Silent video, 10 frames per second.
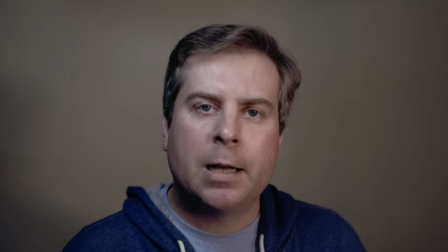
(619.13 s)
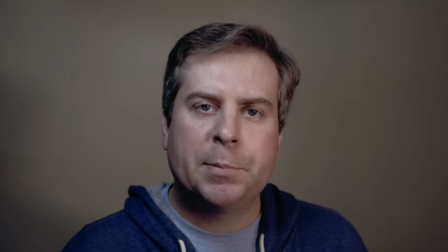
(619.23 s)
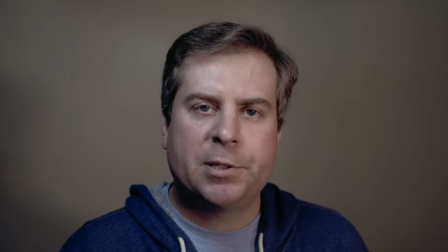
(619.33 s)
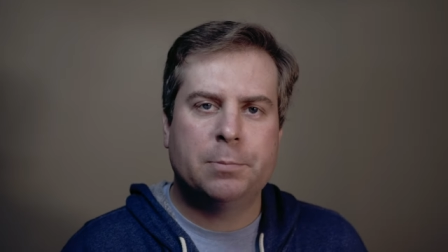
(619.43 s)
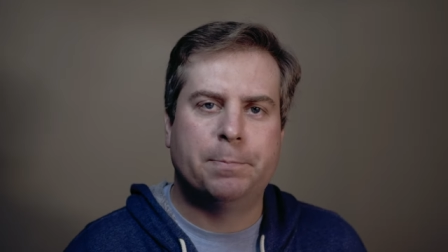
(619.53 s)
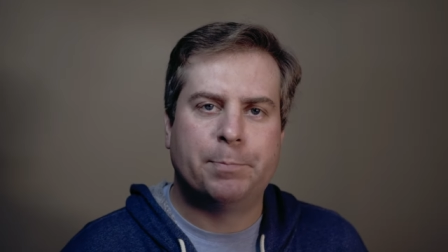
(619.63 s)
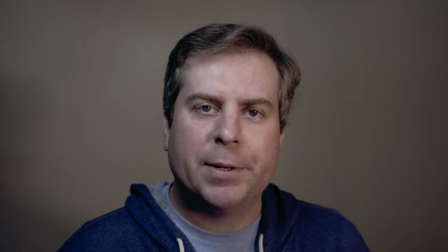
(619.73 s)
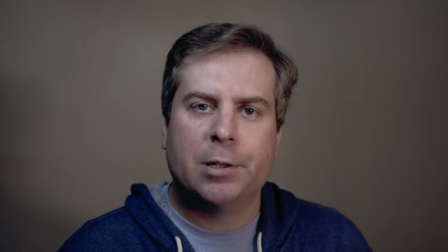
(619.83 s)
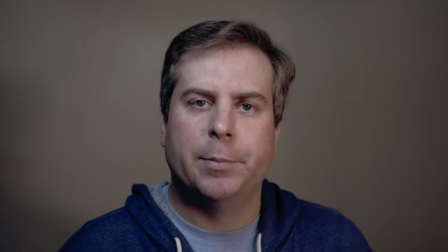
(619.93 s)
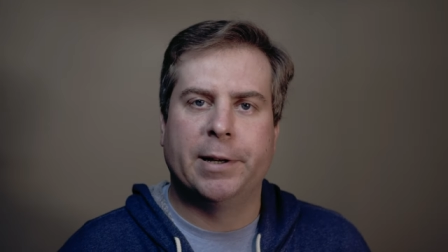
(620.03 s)
I'm still
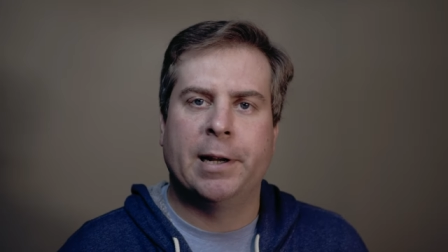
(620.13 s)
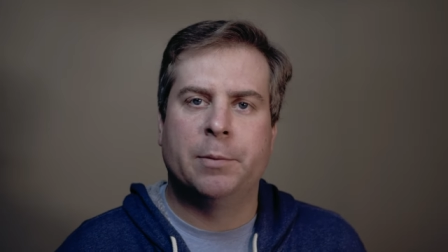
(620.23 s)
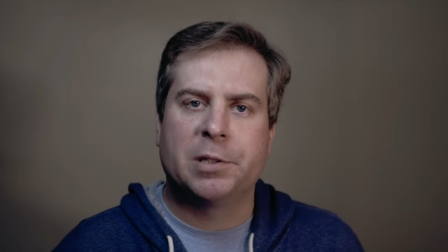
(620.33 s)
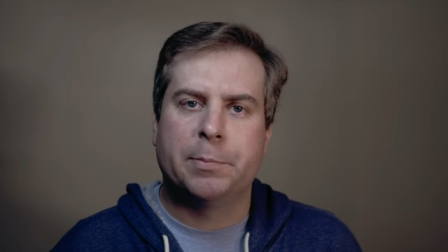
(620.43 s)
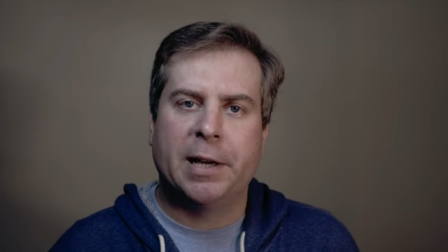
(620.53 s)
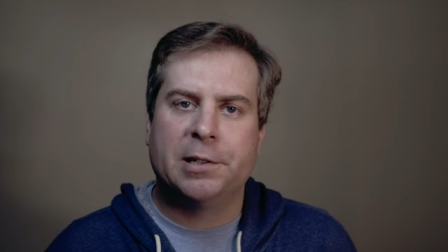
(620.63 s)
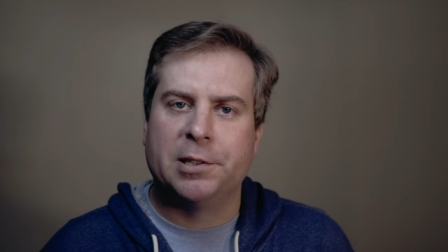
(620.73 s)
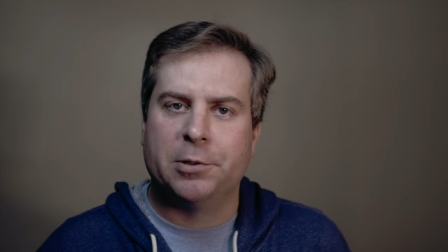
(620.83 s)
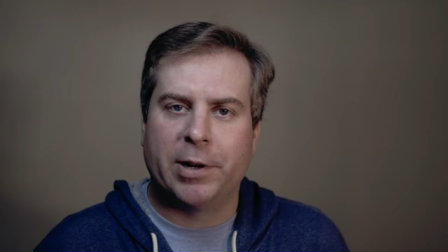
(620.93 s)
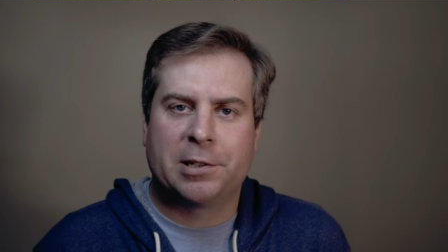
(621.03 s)
bitter about how mismanaged
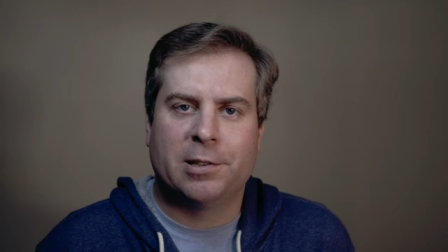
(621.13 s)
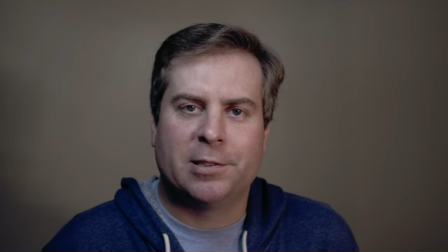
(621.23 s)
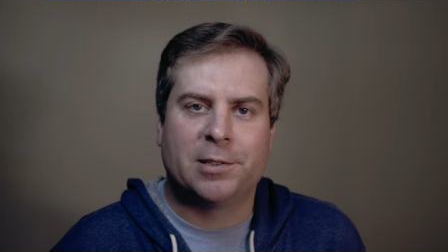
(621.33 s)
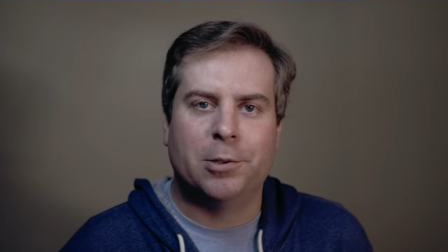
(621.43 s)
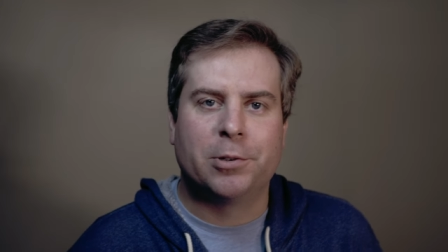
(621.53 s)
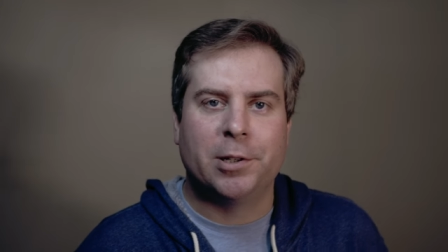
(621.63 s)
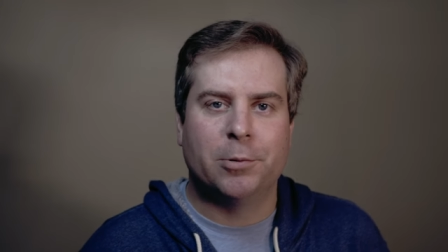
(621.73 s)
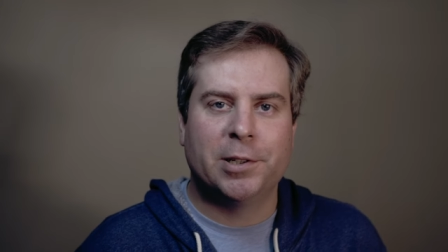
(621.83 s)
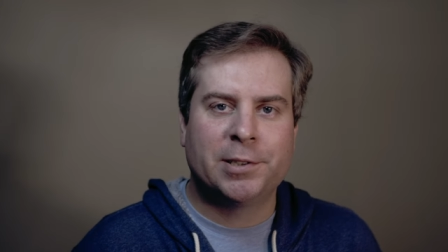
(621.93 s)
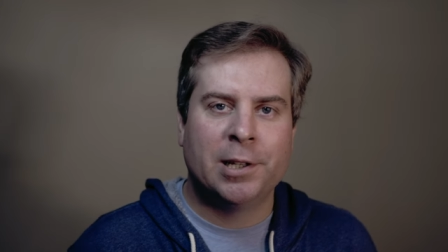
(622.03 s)
and directionless Nokia
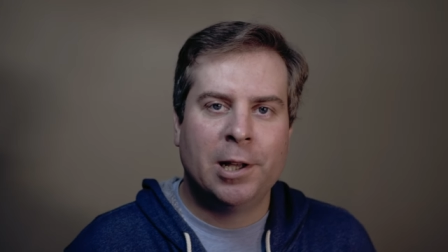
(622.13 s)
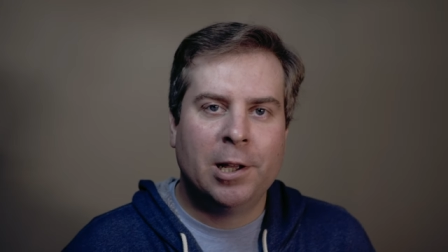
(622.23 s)
was,